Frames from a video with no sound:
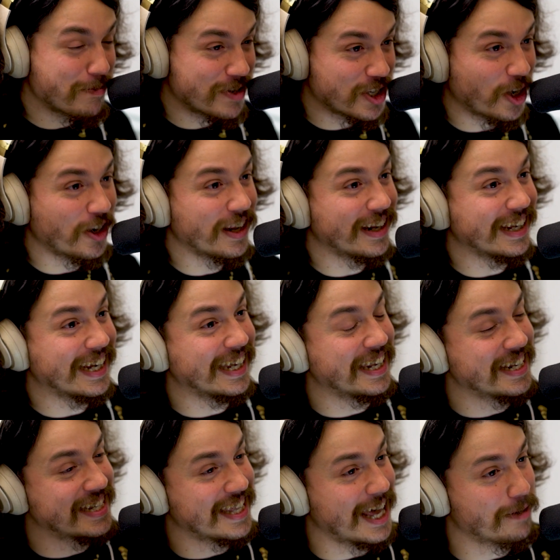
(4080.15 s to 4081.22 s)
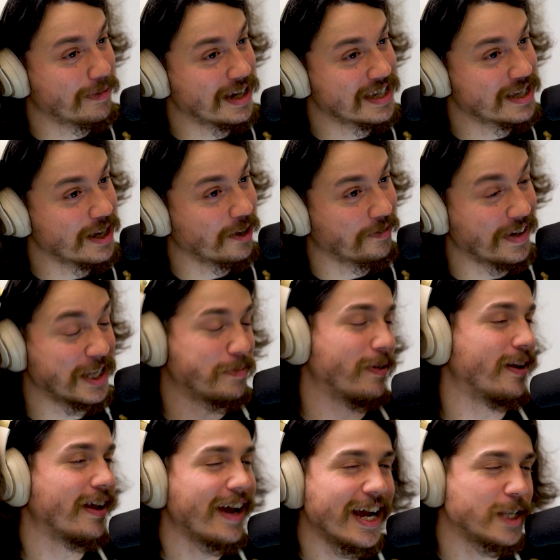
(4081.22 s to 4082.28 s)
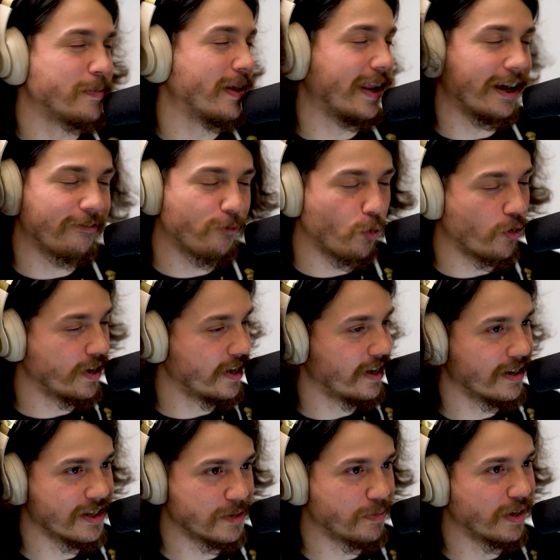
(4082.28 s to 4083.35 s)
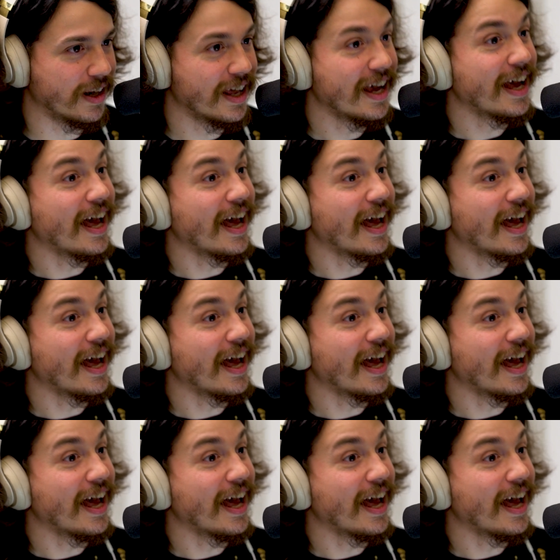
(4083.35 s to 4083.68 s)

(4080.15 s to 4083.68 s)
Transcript: I'm starting to get into that myself. It's been like 4 years, but